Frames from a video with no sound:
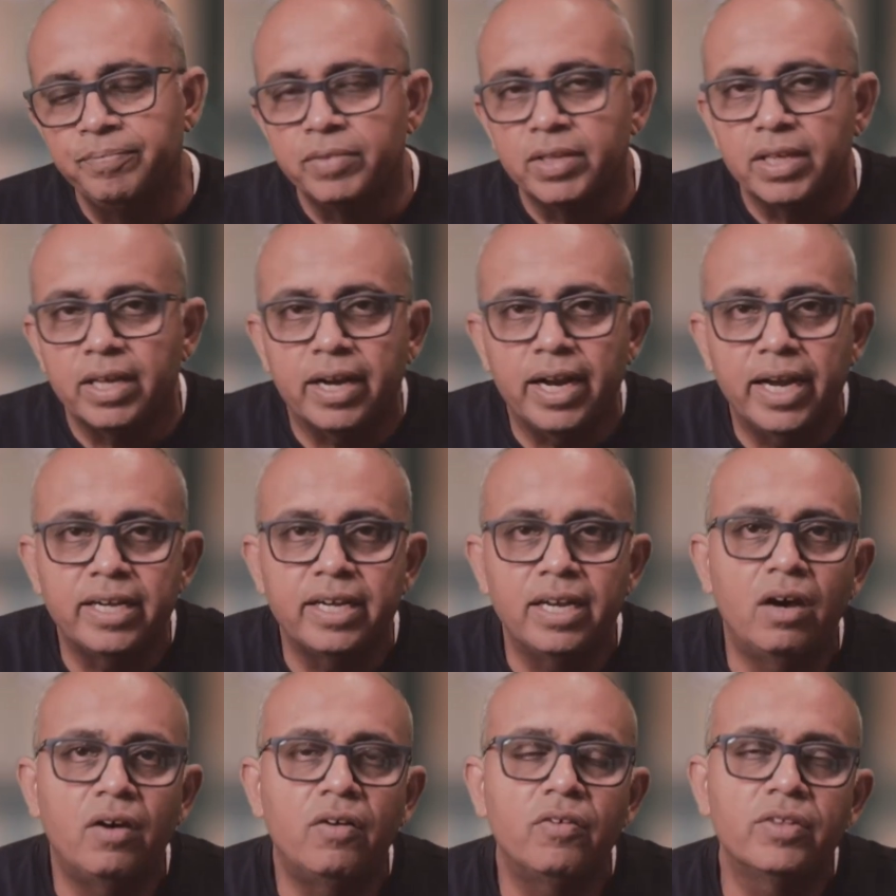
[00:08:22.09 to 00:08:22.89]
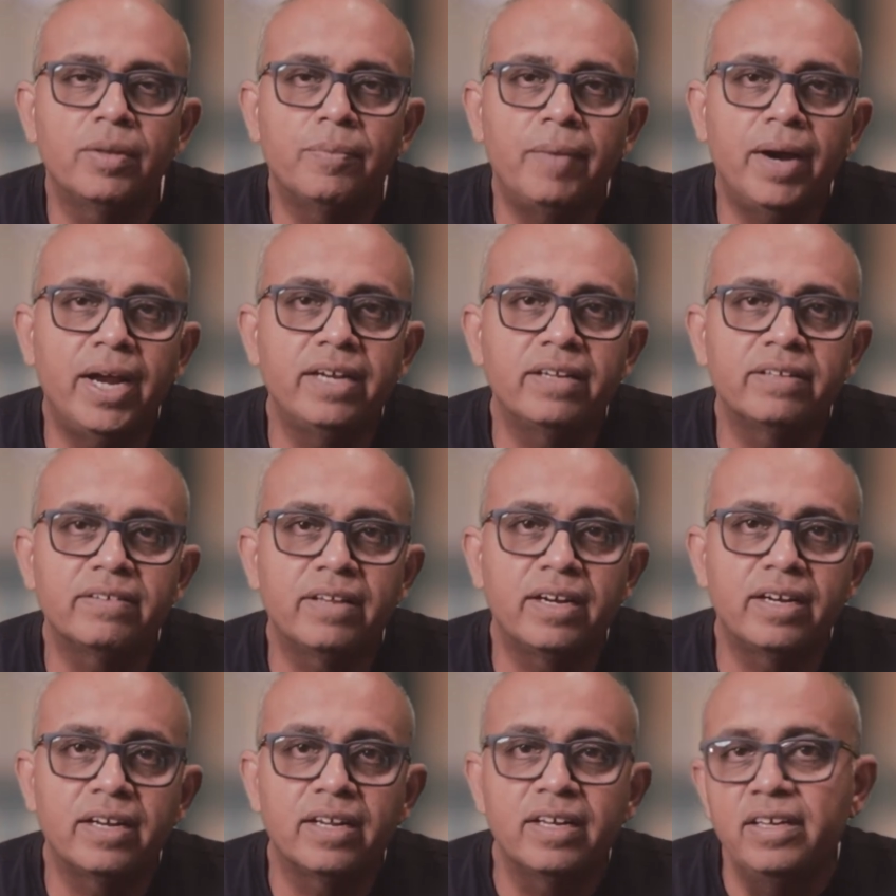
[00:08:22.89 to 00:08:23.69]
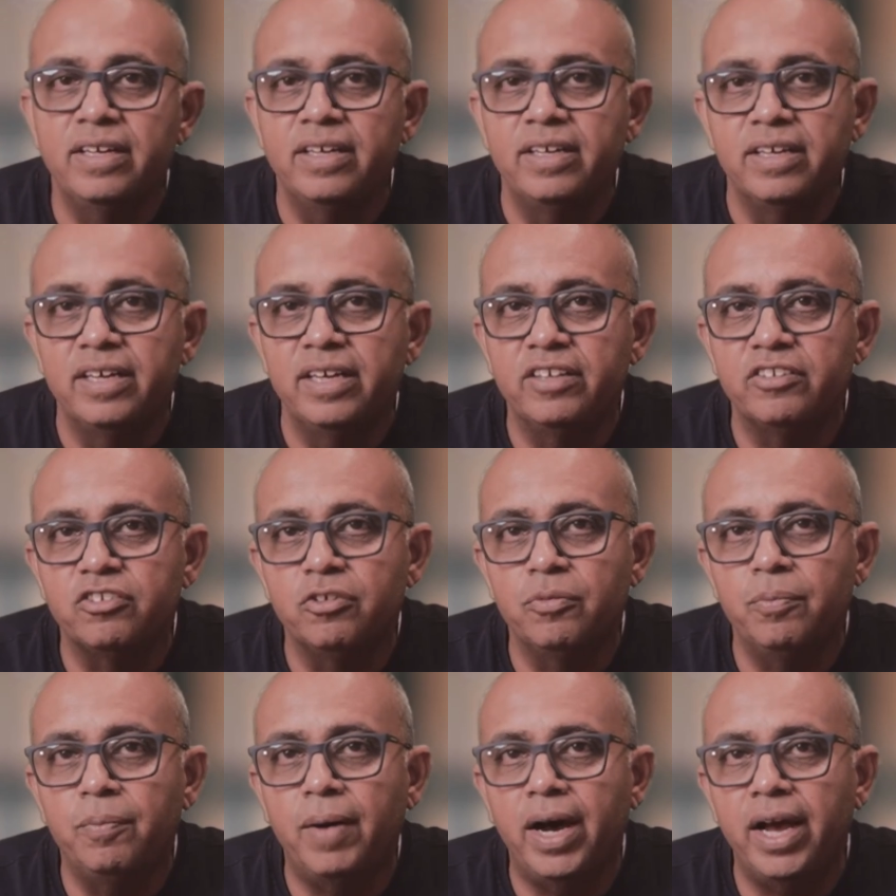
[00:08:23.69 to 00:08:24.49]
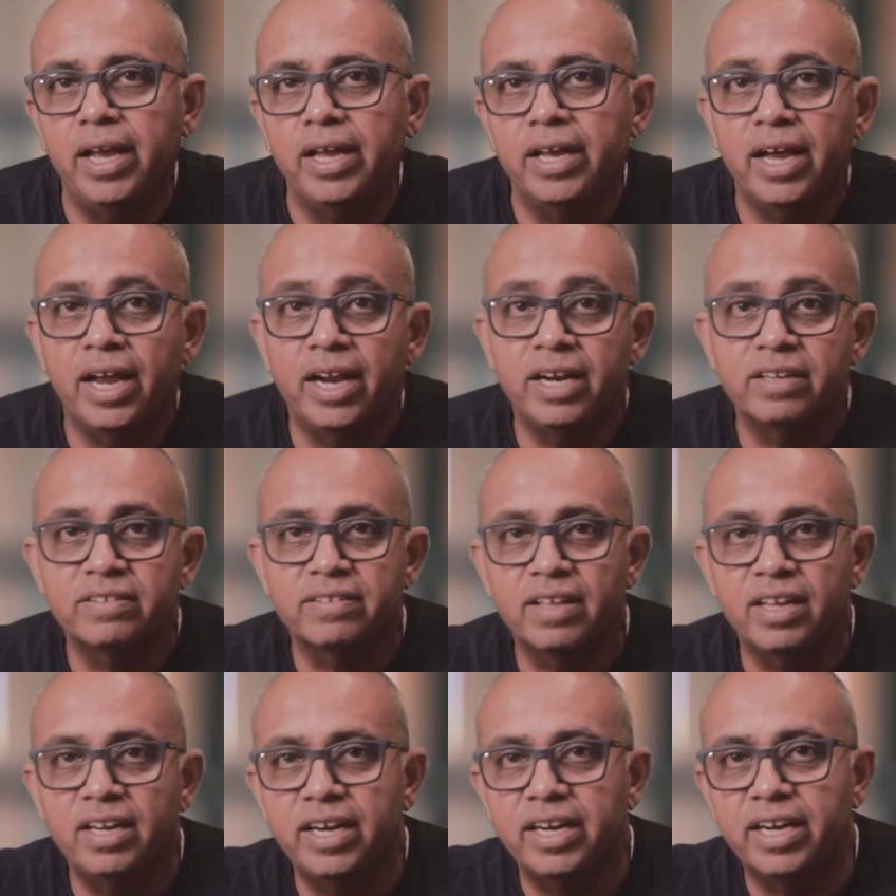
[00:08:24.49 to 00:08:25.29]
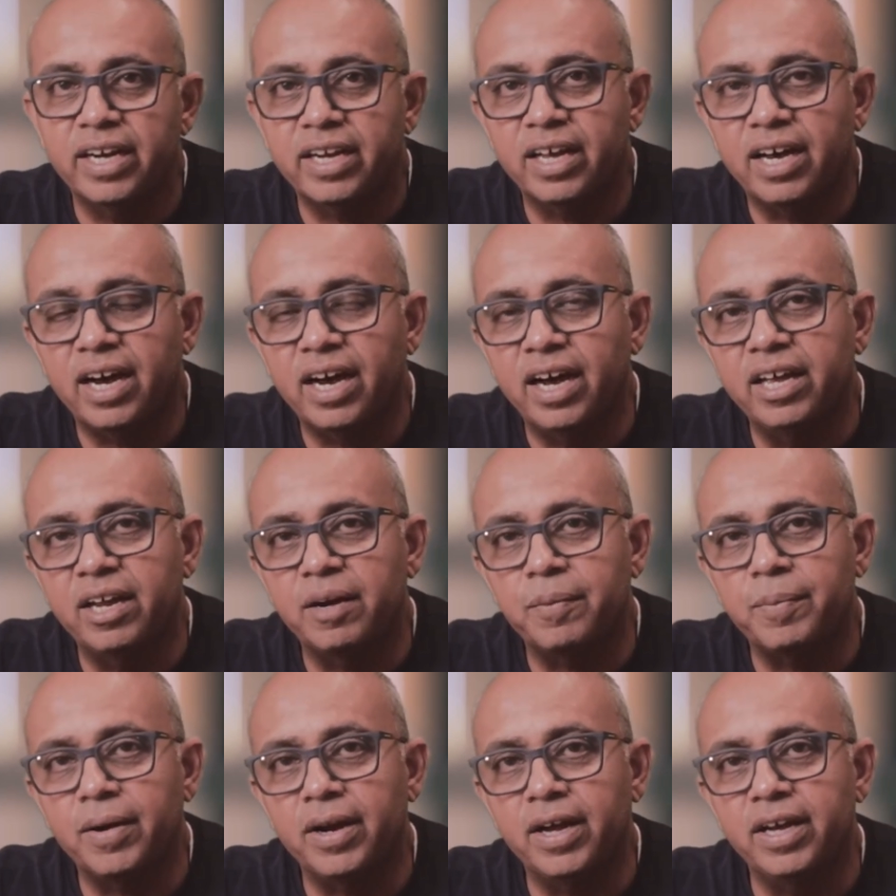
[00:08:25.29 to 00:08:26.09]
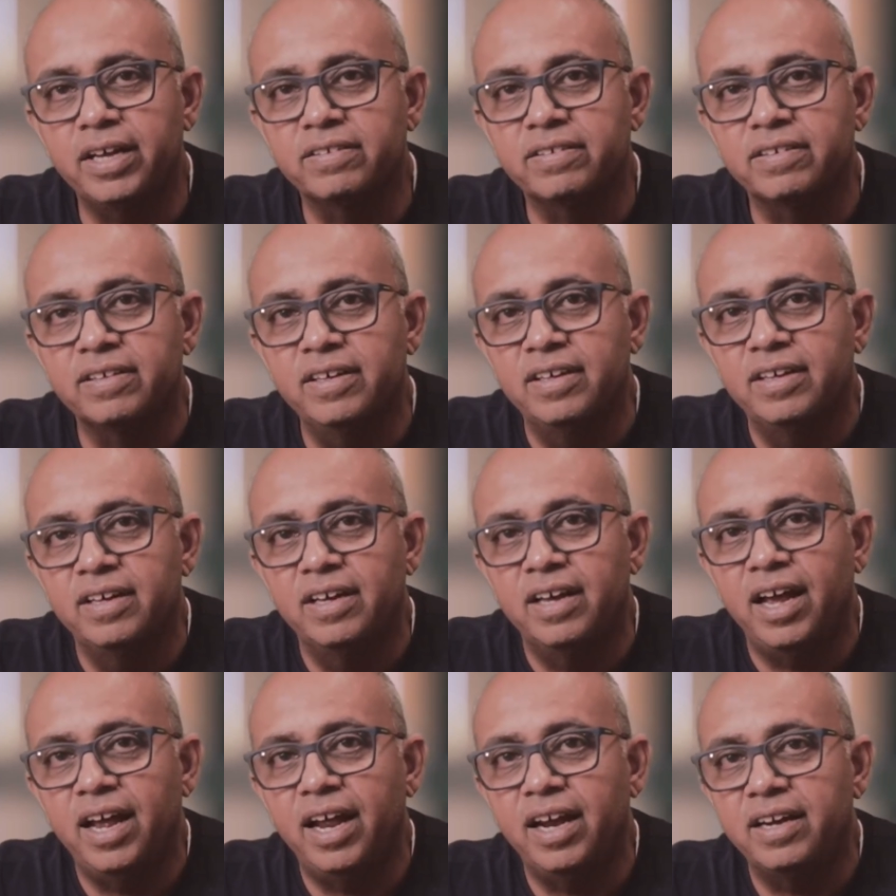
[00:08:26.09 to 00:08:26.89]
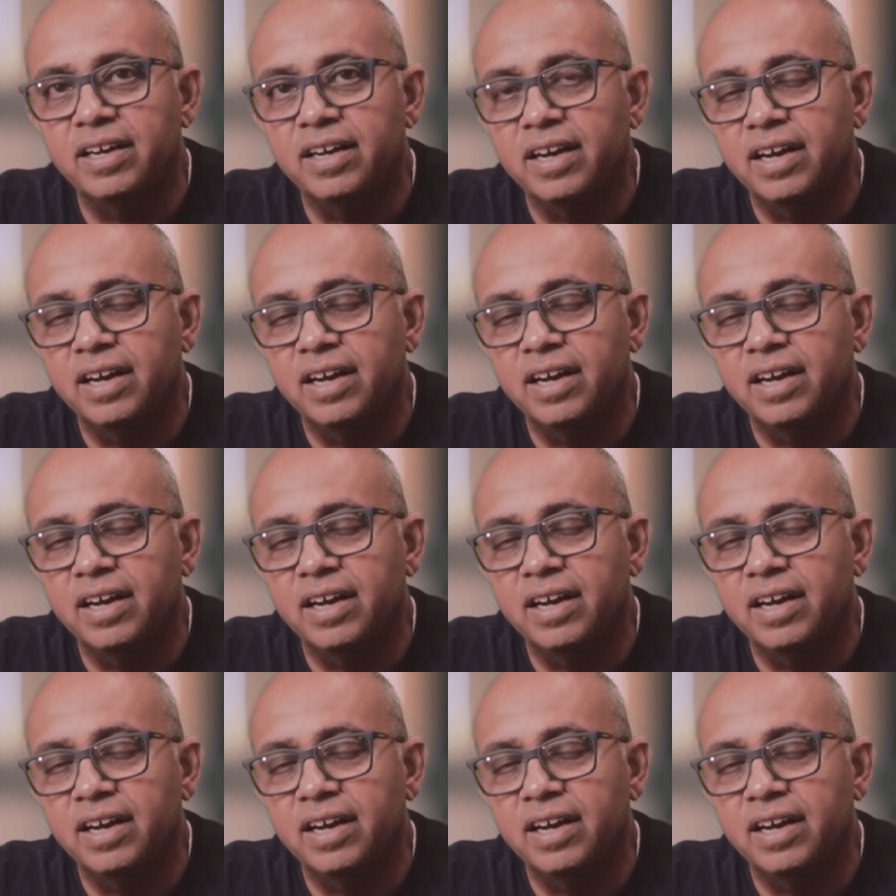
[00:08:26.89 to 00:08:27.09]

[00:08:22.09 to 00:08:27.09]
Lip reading: Right now, the mindset is to buy and sell it at a higher price and